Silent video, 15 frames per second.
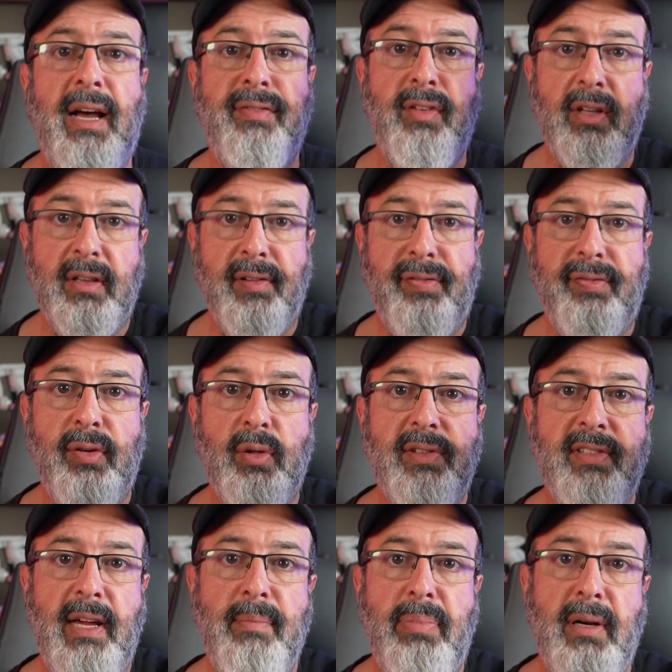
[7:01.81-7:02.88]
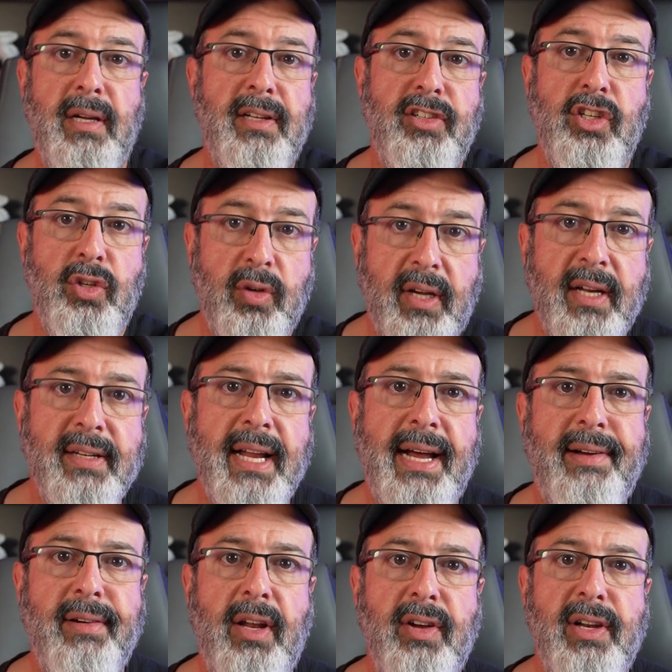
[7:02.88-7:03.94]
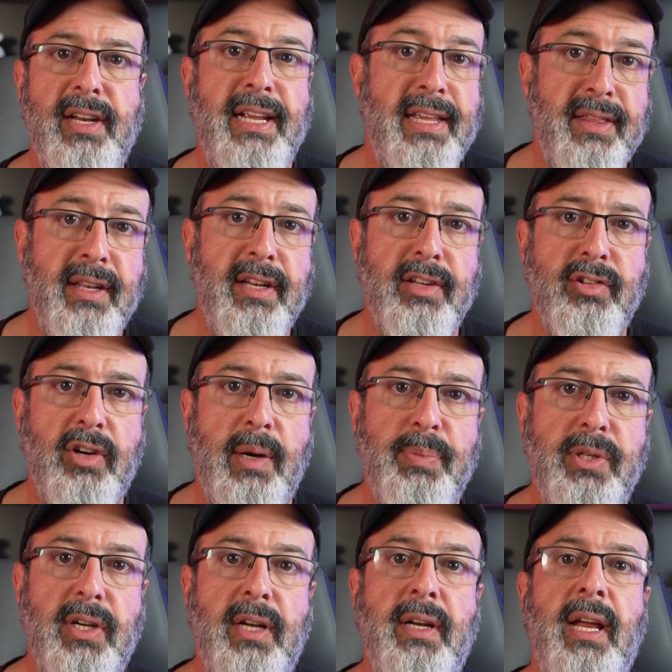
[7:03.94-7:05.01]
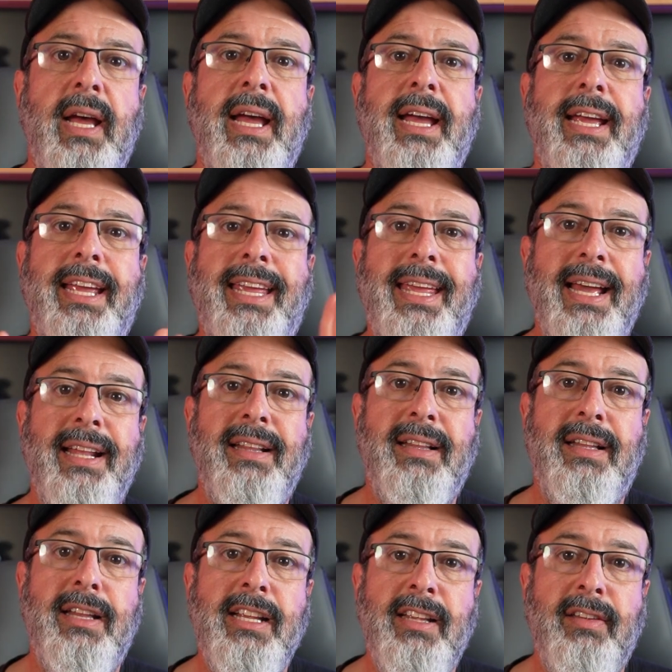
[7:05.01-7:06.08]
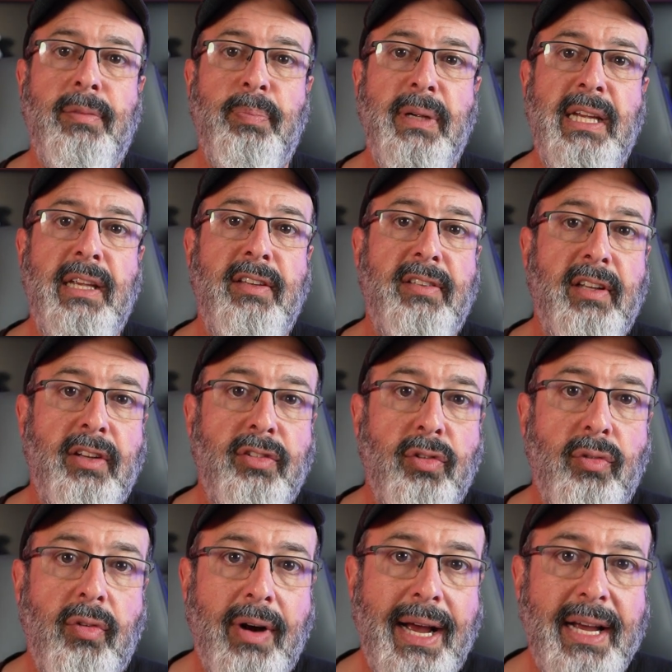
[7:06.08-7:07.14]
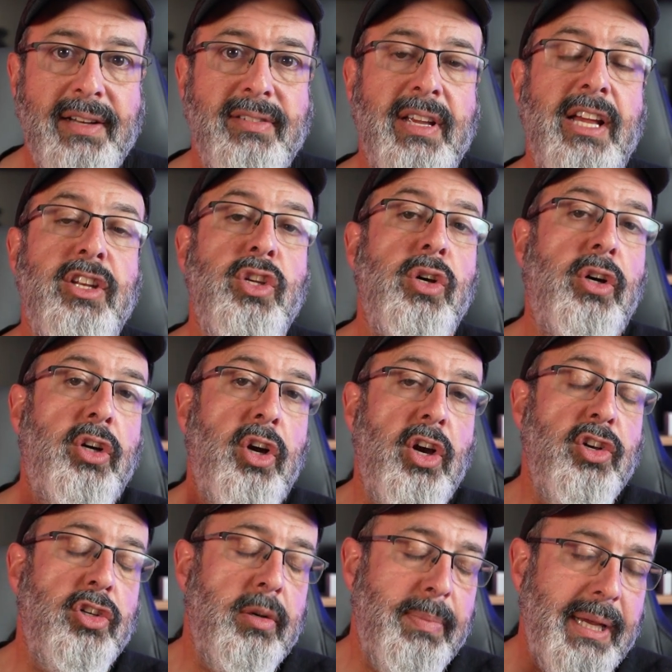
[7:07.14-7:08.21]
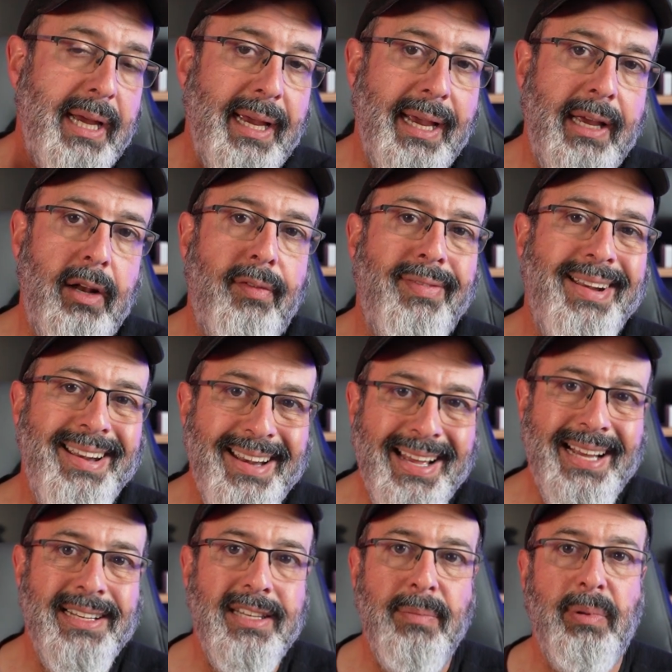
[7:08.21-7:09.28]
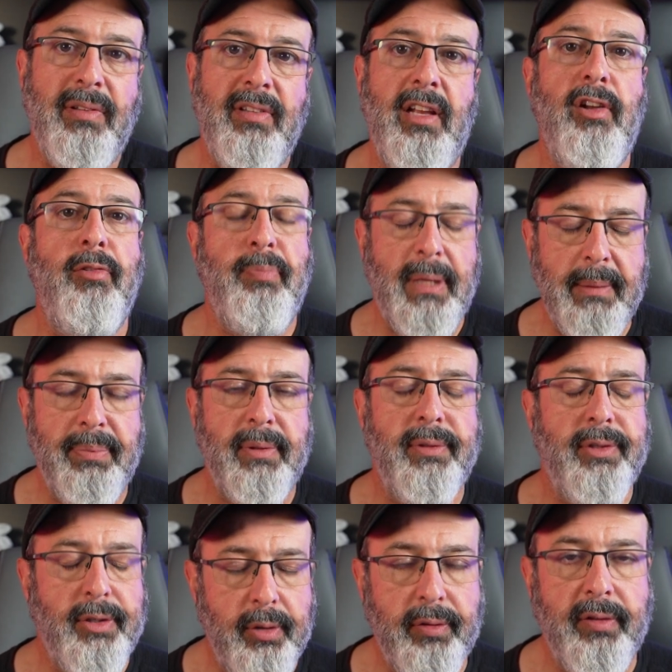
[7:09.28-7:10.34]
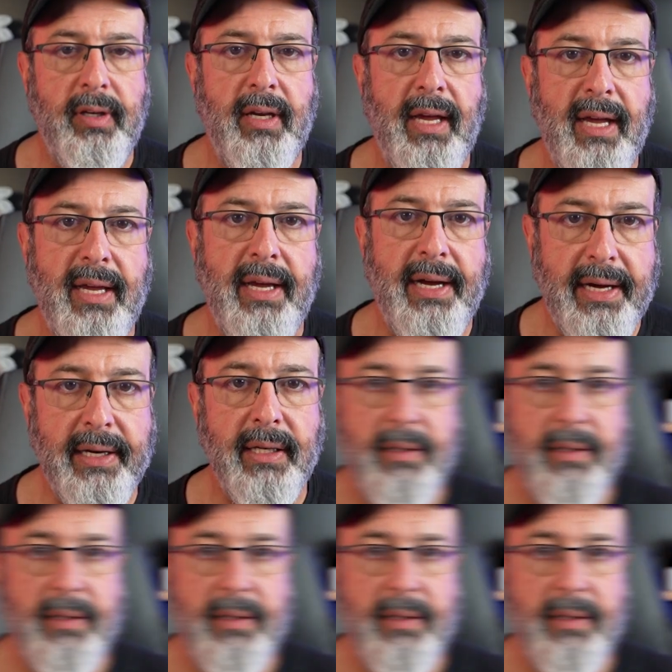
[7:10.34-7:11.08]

I've got the full template. You can download it in the description. Get these pieces right and you're going to be ahead of 90% of people using AI.